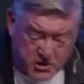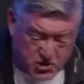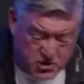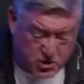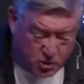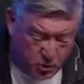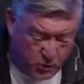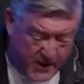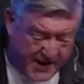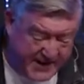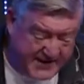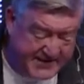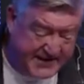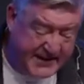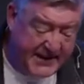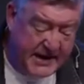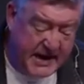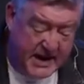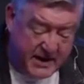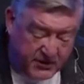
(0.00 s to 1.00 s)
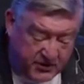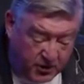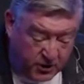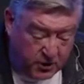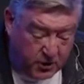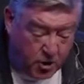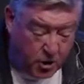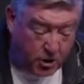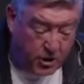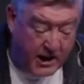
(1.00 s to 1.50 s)
It's so easy to
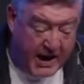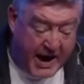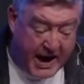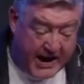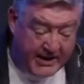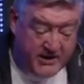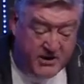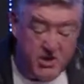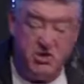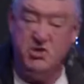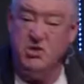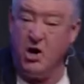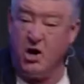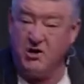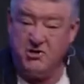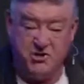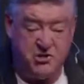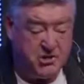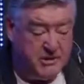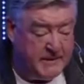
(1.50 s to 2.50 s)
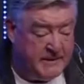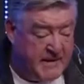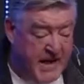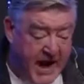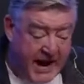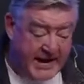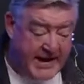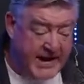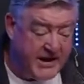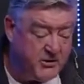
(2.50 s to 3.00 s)
look and to judge.
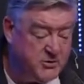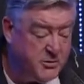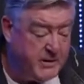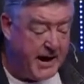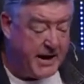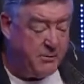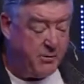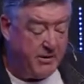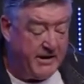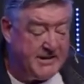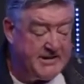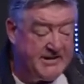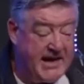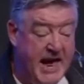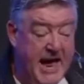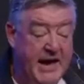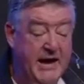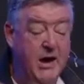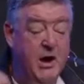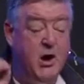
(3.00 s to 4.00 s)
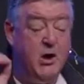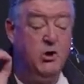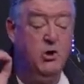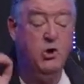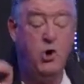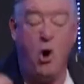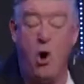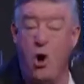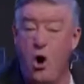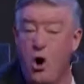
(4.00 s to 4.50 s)
And here's what I want to say.
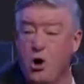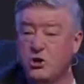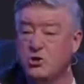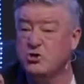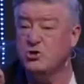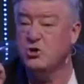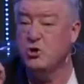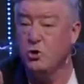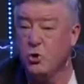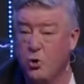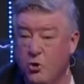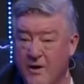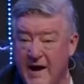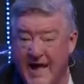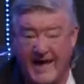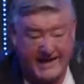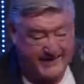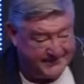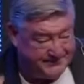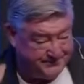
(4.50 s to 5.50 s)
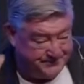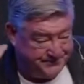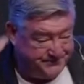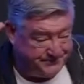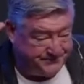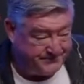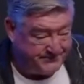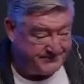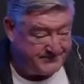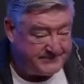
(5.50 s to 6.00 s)
God's glory
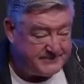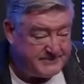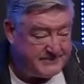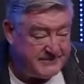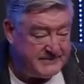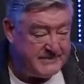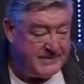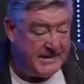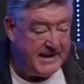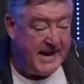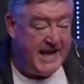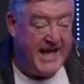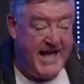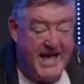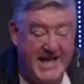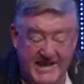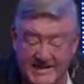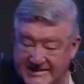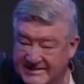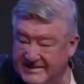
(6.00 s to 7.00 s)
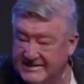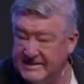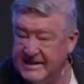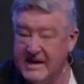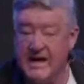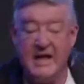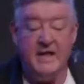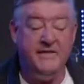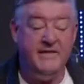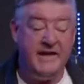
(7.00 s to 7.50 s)
is
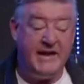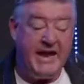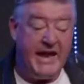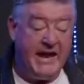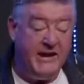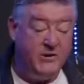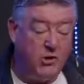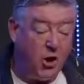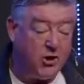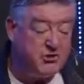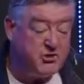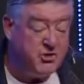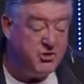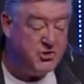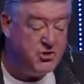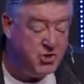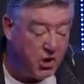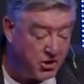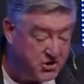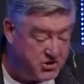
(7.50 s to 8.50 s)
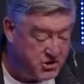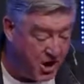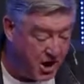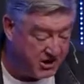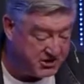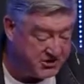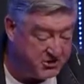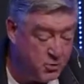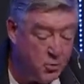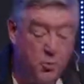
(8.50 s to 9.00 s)
that he doesn't judge
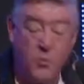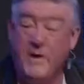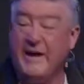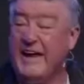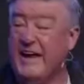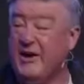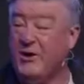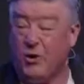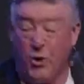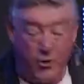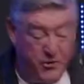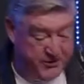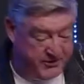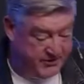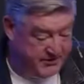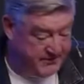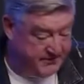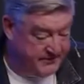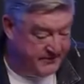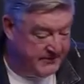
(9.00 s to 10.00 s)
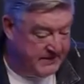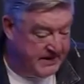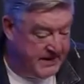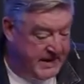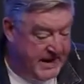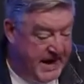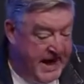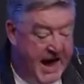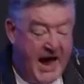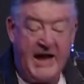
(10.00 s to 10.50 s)
us when he could.
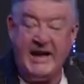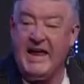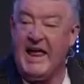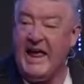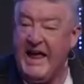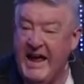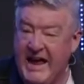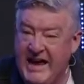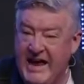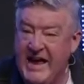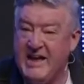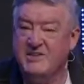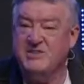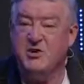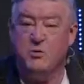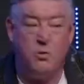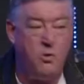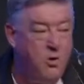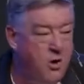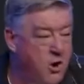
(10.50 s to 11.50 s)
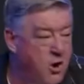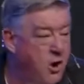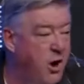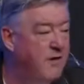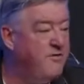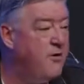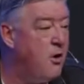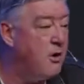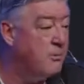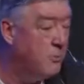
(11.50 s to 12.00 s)
And he is aware
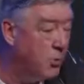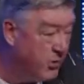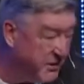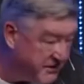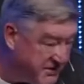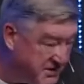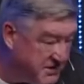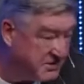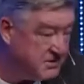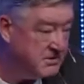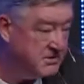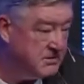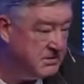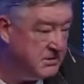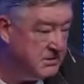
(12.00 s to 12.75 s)
of our motives.